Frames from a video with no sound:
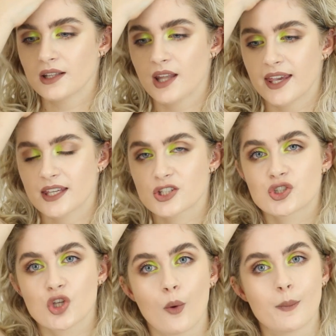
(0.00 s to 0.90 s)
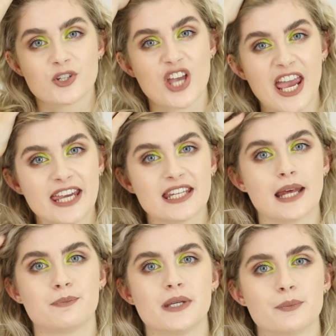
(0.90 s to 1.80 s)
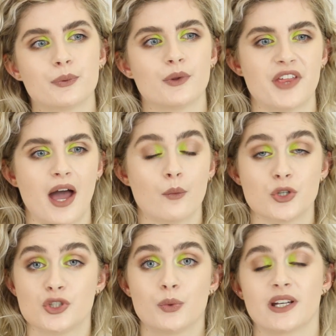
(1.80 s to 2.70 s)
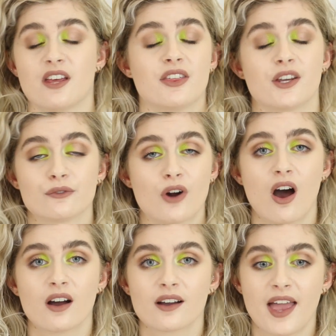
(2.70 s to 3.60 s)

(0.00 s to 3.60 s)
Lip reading: like, so much hate at people that were doing nothing wrong,